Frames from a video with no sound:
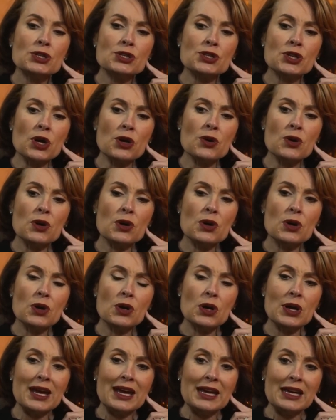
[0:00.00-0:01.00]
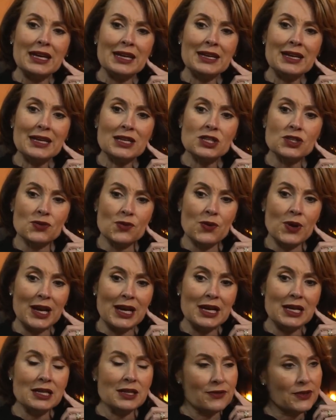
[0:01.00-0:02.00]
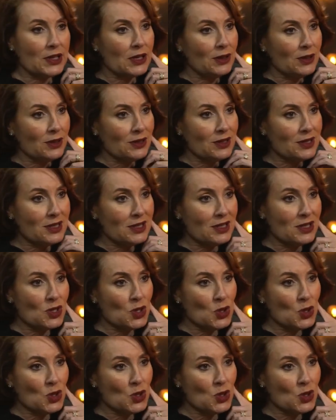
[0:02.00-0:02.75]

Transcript: So it is really difficult